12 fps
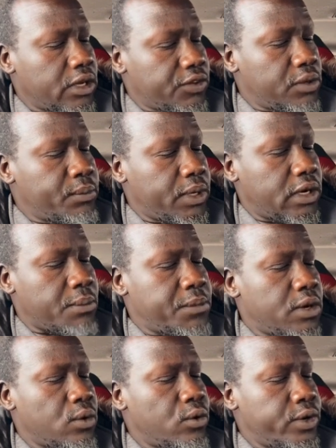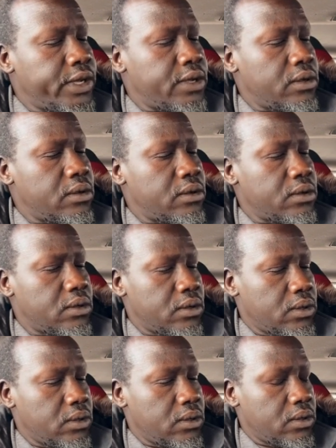take us in Manita Rameloye,
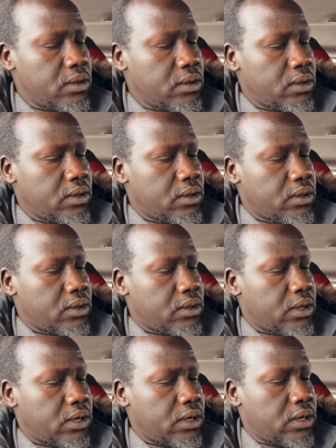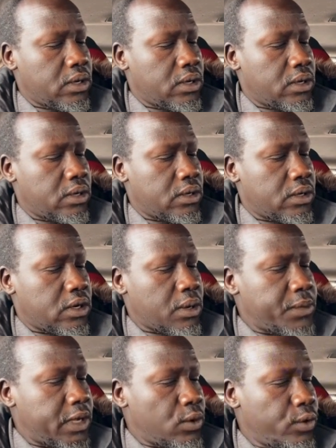
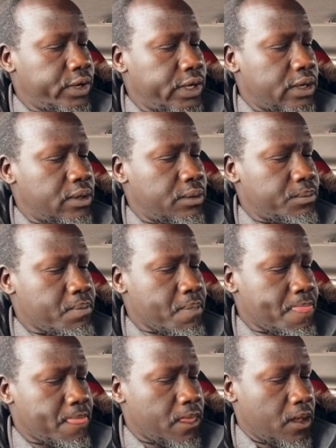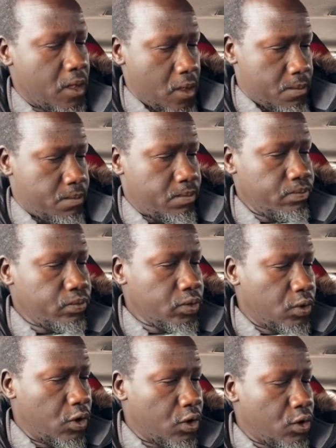Rameloye,
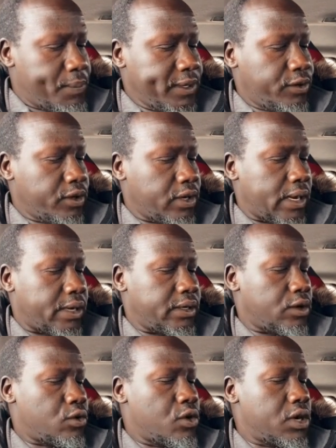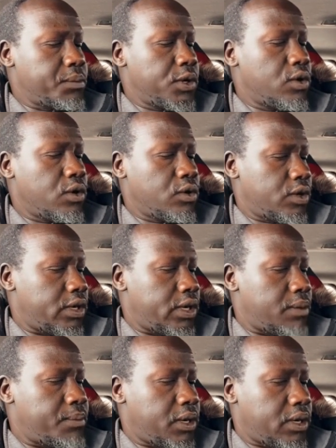go to Gobachu de Lariaco, and Melo,
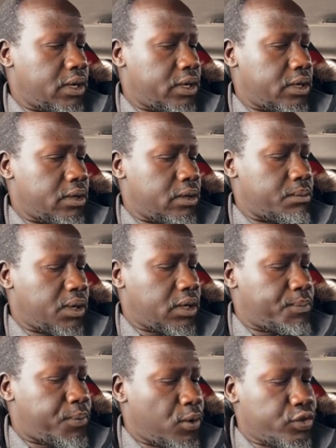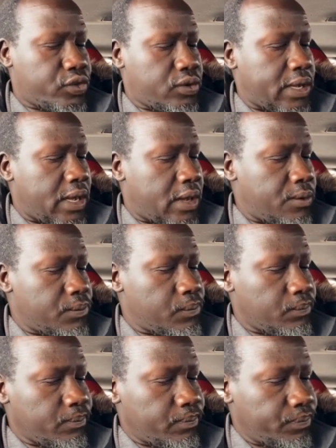and I buck post now,